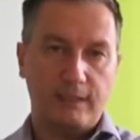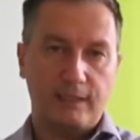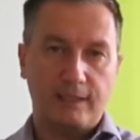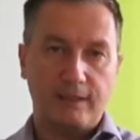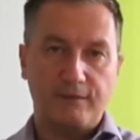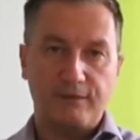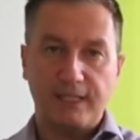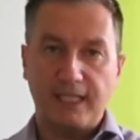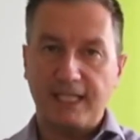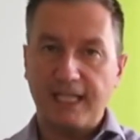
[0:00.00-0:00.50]

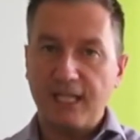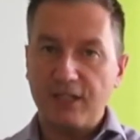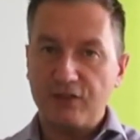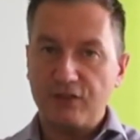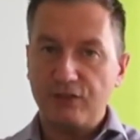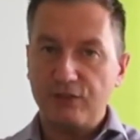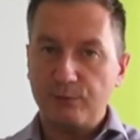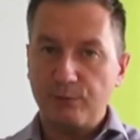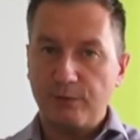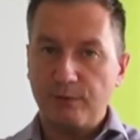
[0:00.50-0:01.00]
give
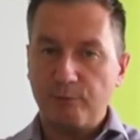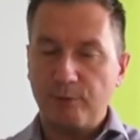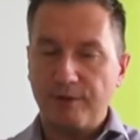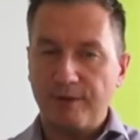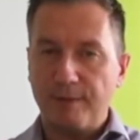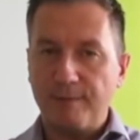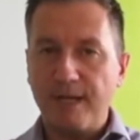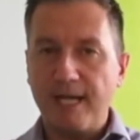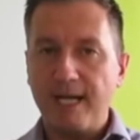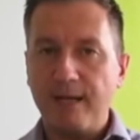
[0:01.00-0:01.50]
directions
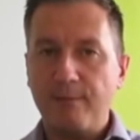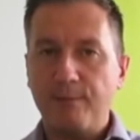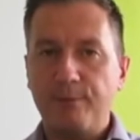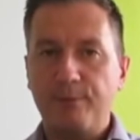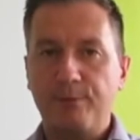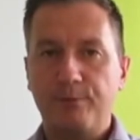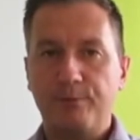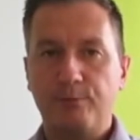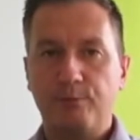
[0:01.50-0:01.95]
with a map,